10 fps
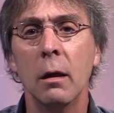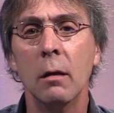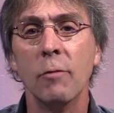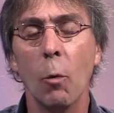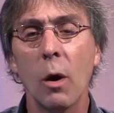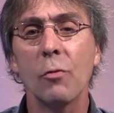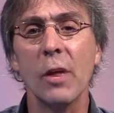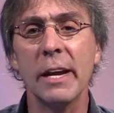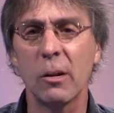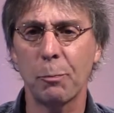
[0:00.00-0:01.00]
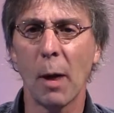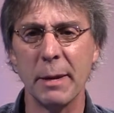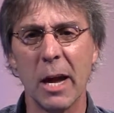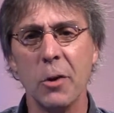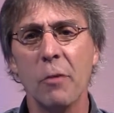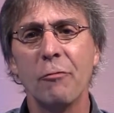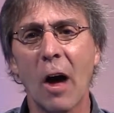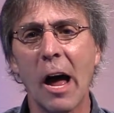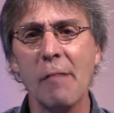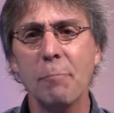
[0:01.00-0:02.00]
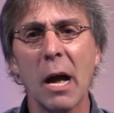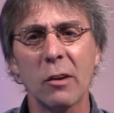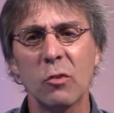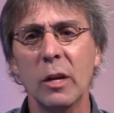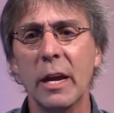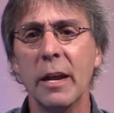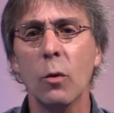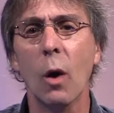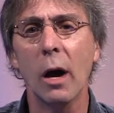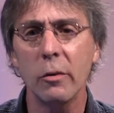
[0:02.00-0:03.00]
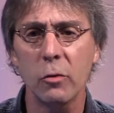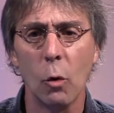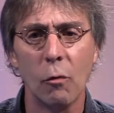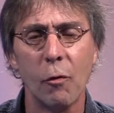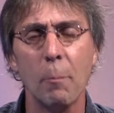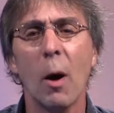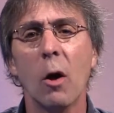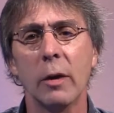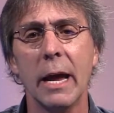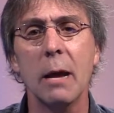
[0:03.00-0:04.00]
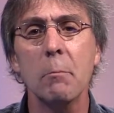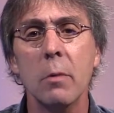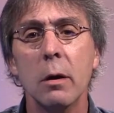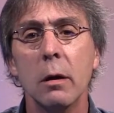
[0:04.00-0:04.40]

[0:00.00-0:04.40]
For one thing, it's probably under $5 to get into a high school football game.